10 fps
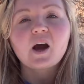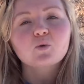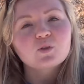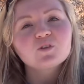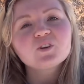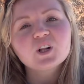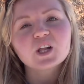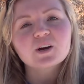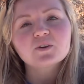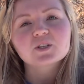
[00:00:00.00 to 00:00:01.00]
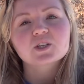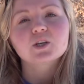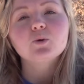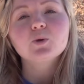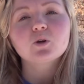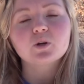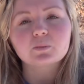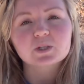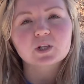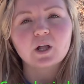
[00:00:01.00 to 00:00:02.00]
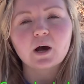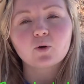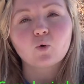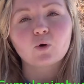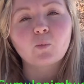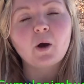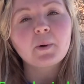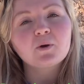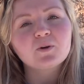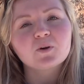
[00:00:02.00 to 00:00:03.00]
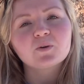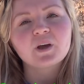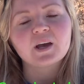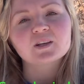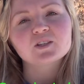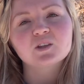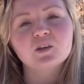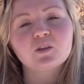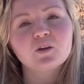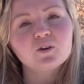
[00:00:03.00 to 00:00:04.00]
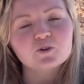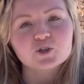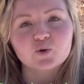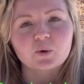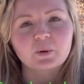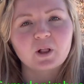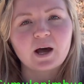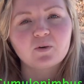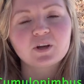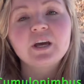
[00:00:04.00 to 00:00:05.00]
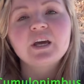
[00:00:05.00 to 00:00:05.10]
Our third cloud is the Cumulonimbus cloud, or better known as the thunderstorm cloud.